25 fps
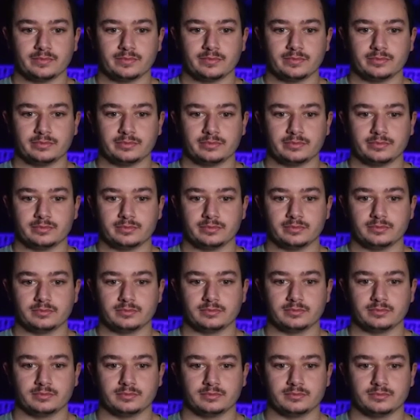
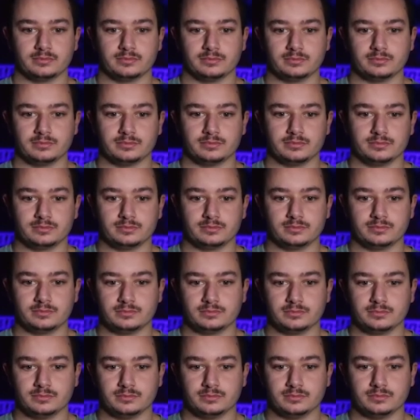
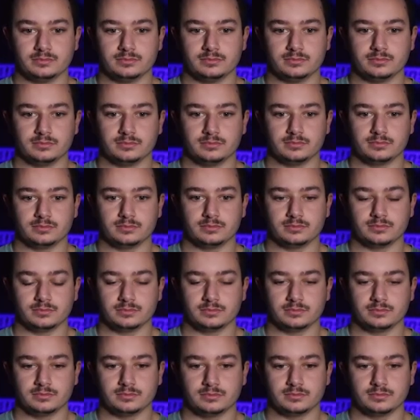
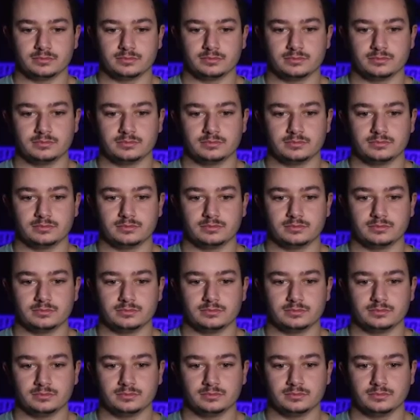
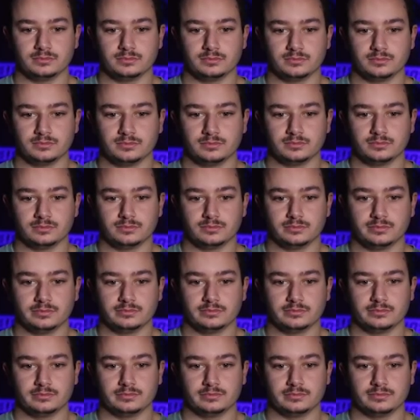
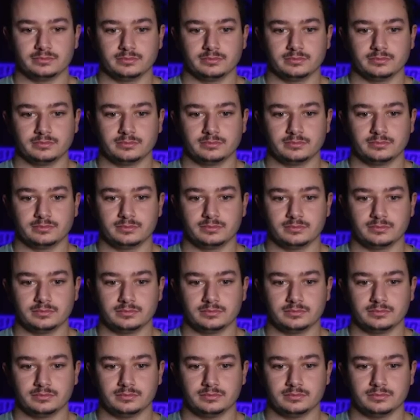
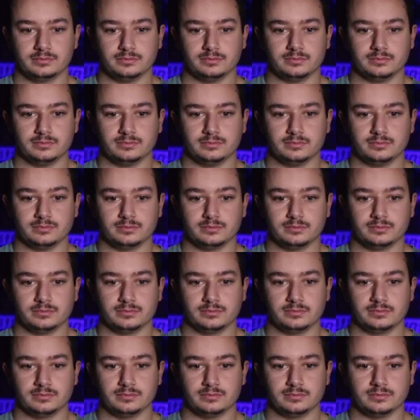
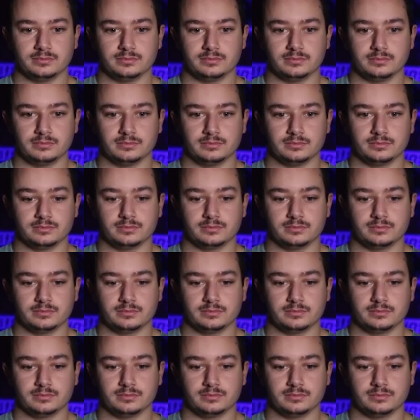[no speech]